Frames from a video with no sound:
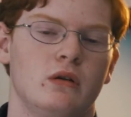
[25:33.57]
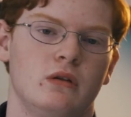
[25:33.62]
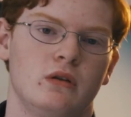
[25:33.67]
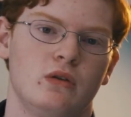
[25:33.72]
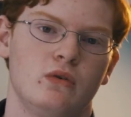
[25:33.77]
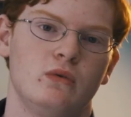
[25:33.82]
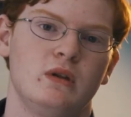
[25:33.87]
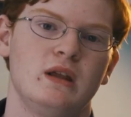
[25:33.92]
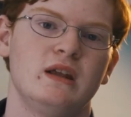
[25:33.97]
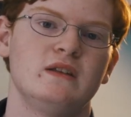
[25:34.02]

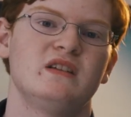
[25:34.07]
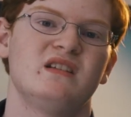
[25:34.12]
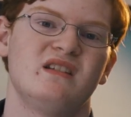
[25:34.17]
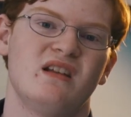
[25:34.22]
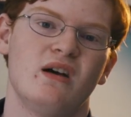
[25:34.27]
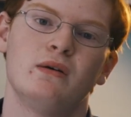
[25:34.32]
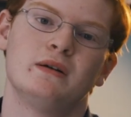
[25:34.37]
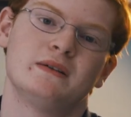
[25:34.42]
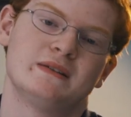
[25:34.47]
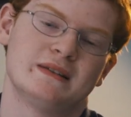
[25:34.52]
you need to
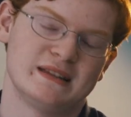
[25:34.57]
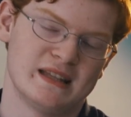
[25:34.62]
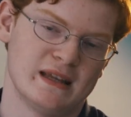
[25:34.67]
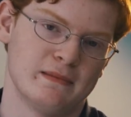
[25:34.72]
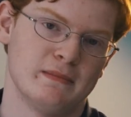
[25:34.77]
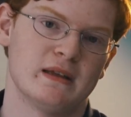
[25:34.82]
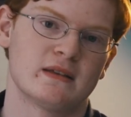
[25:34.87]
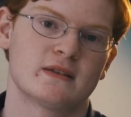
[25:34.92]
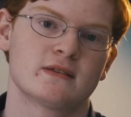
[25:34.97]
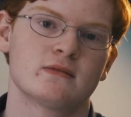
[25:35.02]
know its
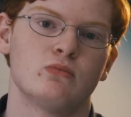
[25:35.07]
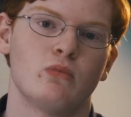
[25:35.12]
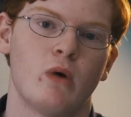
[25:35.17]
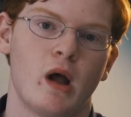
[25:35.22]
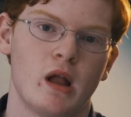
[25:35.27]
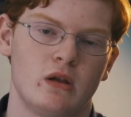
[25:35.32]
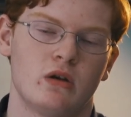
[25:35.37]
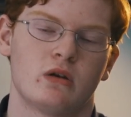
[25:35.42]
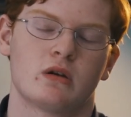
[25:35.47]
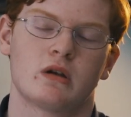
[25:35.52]
limits
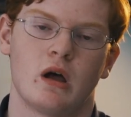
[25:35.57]
when you're